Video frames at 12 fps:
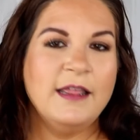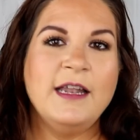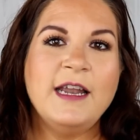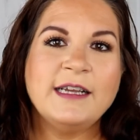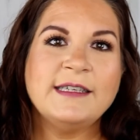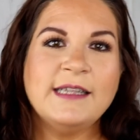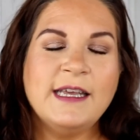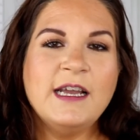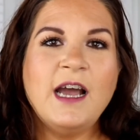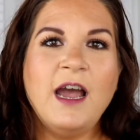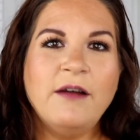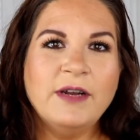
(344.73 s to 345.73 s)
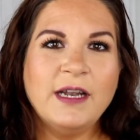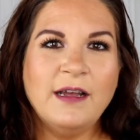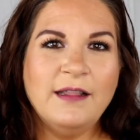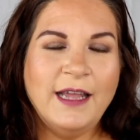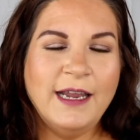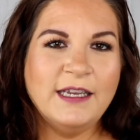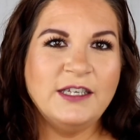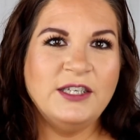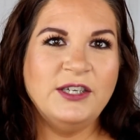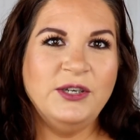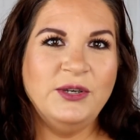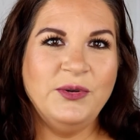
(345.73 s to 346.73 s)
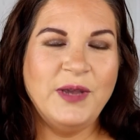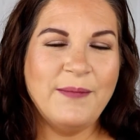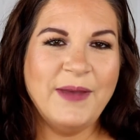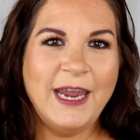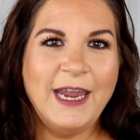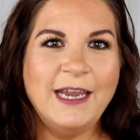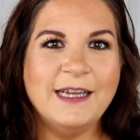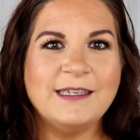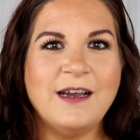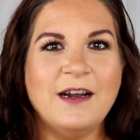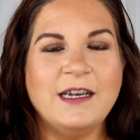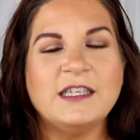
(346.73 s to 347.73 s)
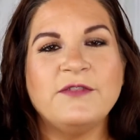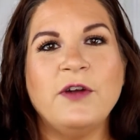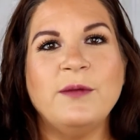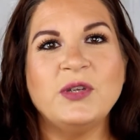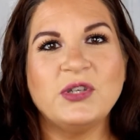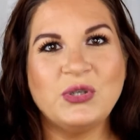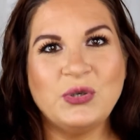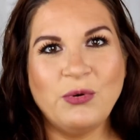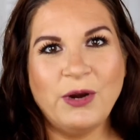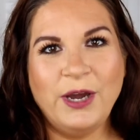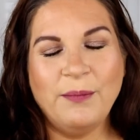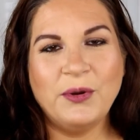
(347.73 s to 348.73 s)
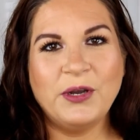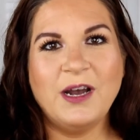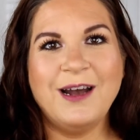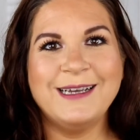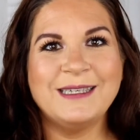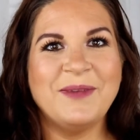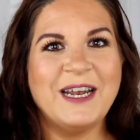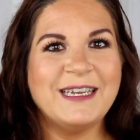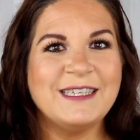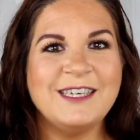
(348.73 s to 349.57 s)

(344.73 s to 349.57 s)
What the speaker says: The next thing I would like to get my hands on is from Storybook Cosmetics.